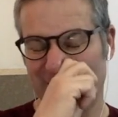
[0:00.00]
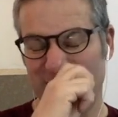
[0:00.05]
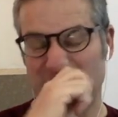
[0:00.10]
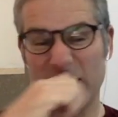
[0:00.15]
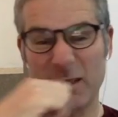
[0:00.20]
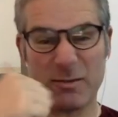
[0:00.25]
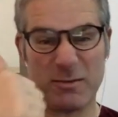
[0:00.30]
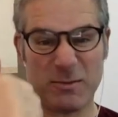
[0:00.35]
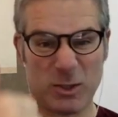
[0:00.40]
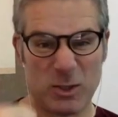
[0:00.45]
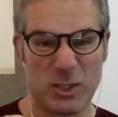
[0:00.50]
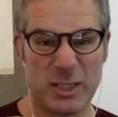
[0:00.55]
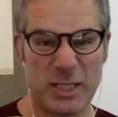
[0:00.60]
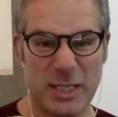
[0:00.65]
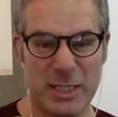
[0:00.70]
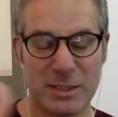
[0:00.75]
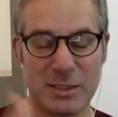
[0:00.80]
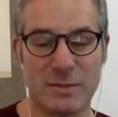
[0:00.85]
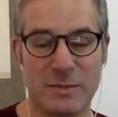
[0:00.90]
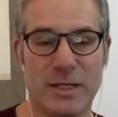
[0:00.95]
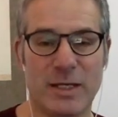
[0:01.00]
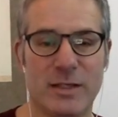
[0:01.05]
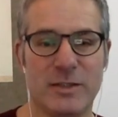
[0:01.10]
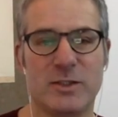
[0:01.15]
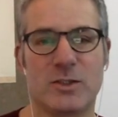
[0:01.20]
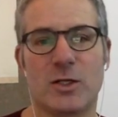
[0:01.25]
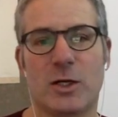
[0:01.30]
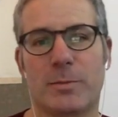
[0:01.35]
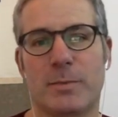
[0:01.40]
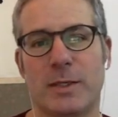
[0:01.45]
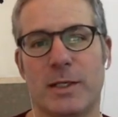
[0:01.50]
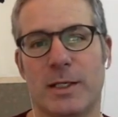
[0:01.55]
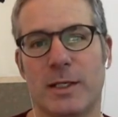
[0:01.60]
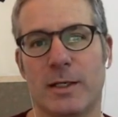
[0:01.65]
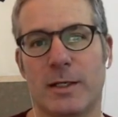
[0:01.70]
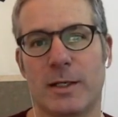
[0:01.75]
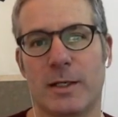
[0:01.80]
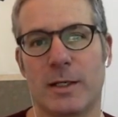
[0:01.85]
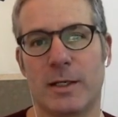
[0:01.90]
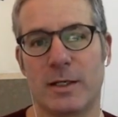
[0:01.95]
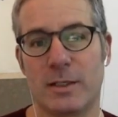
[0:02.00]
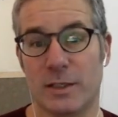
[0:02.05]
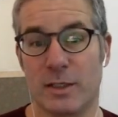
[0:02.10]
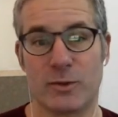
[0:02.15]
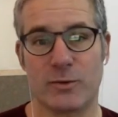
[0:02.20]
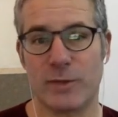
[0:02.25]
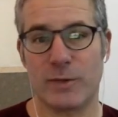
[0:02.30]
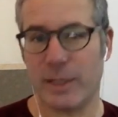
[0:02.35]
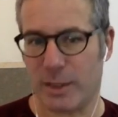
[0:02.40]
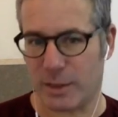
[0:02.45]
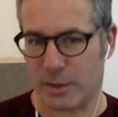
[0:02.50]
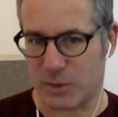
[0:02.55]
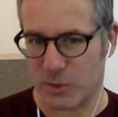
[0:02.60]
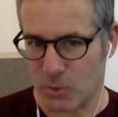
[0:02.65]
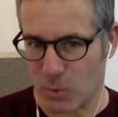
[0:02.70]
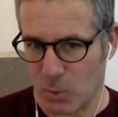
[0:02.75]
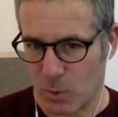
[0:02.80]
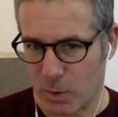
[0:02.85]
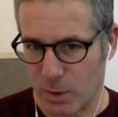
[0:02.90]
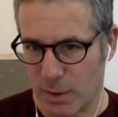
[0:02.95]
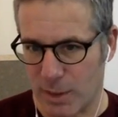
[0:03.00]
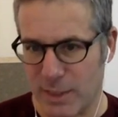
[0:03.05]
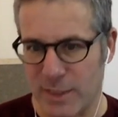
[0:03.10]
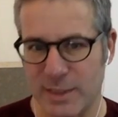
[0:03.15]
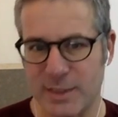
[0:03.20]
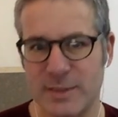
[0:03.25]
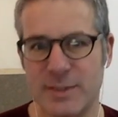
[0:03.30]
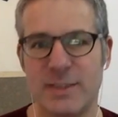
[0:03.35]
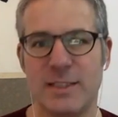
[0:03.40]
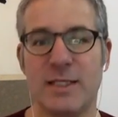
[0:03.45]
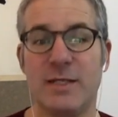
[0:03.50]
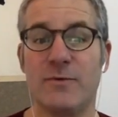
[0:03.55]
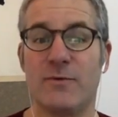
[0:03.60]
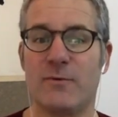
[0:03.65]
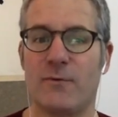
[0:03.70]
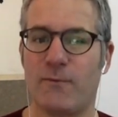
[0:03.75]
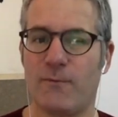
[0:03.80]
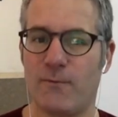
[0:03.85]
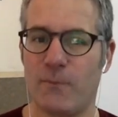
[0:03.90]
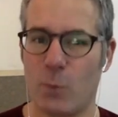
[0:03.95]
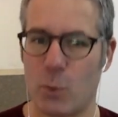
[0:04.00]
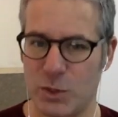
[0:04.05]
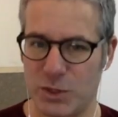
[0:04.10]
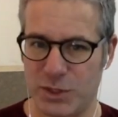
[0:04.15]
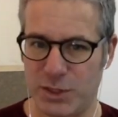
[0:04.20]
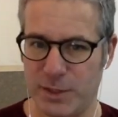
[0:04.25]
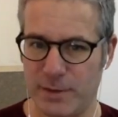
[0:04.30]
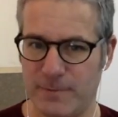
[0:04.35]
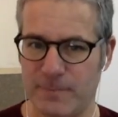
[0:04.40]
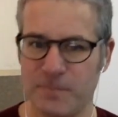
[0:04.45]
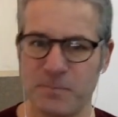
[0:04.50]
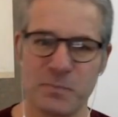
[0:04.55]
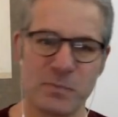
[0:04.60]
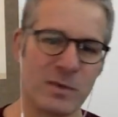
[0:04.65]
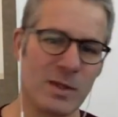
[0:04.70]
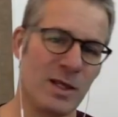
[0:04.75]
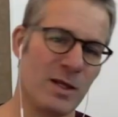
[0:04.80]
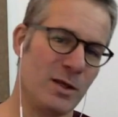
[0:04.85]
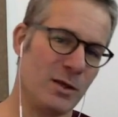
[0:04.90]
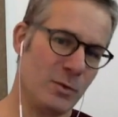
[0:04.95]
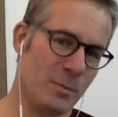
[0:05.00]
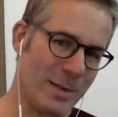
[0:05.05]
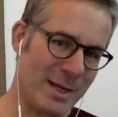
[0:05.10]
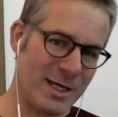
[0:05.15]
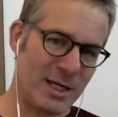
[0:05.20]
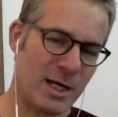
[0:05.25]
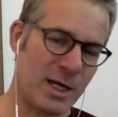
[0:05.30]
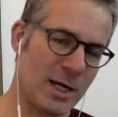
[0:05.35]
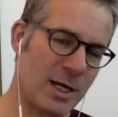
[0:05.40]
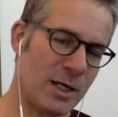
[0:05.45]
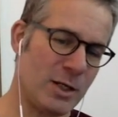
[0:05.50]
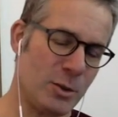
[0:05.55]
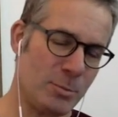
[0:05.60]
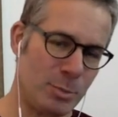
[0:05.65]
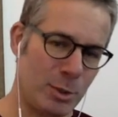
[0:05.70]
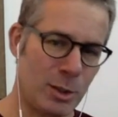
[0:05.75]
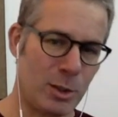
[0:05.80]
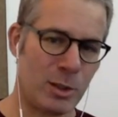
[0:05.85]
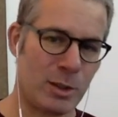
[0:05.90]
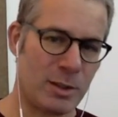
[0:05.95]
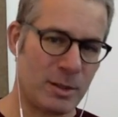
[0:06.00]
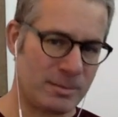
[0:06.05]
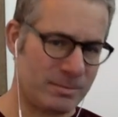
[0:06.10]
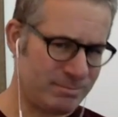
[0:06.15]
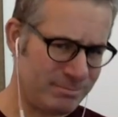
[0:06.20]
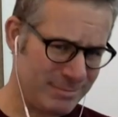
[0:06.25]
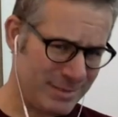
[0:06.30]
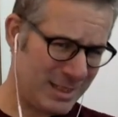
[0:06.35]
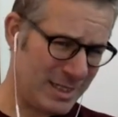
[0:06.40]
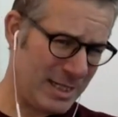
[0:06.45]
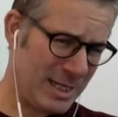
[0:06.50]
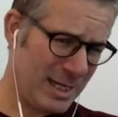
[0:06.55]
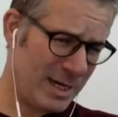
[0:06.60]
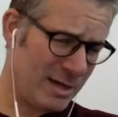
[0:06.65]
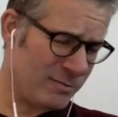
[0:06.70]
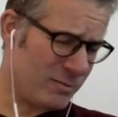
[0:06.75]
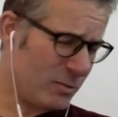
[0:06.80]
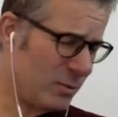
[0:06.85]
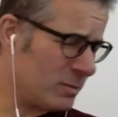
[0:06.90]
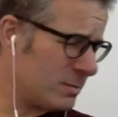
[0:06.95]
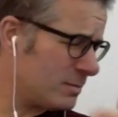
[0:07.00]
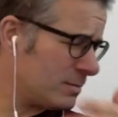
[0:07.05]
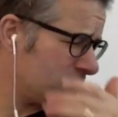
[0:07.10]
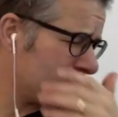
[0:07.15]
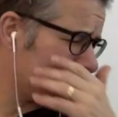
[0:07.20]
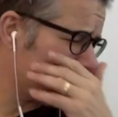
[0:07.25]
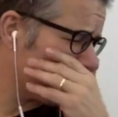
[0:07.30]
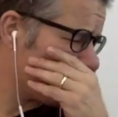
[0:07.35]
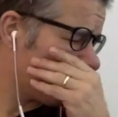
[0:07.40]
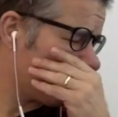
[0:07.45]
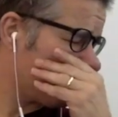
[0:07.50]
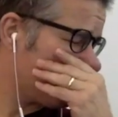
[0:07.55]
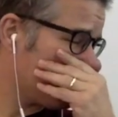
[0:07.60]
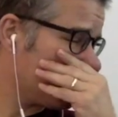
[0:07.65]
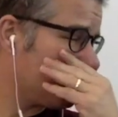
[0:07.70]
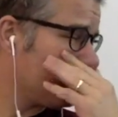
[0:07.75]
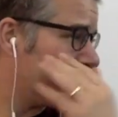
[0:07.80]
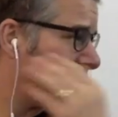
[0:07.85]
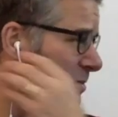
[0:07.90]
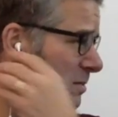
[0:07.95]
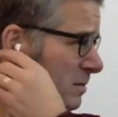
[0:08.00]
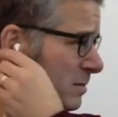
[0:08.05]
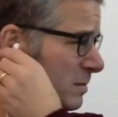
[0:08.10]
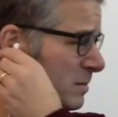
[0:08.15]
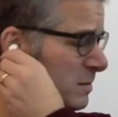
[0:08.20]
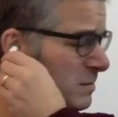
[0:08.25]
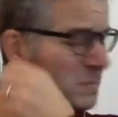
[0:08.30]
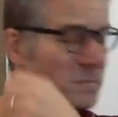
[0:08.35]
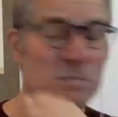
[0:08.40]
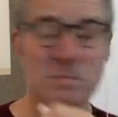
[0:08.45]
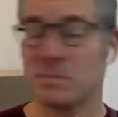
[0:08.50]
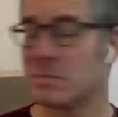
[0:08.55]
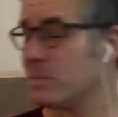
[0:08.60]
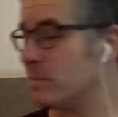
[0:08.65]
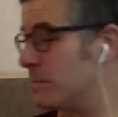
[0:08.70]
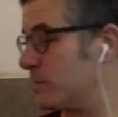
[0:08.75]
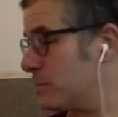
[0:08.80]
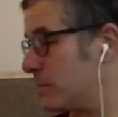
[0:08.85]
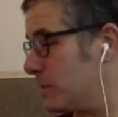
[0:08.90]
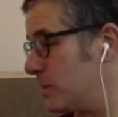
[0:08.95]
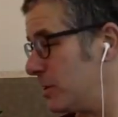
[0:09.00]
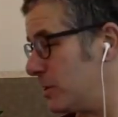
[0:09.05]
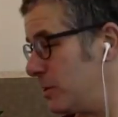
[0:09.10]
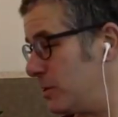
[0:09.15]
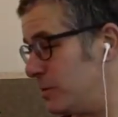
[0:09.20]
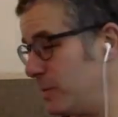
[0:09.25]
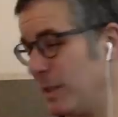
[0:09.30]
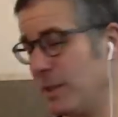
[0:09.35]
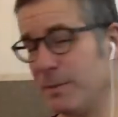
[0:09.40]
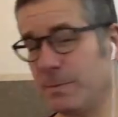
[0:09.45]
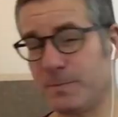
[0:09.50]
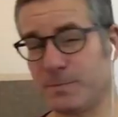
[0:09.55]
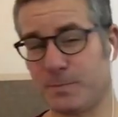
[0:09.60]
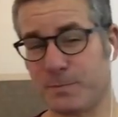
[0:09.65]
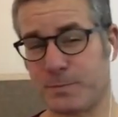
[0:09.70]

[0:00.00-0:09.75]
Then the first stage in sharpening, in creating a sword, is the forging. You make it hot. You put it on an anvil. Excuse me.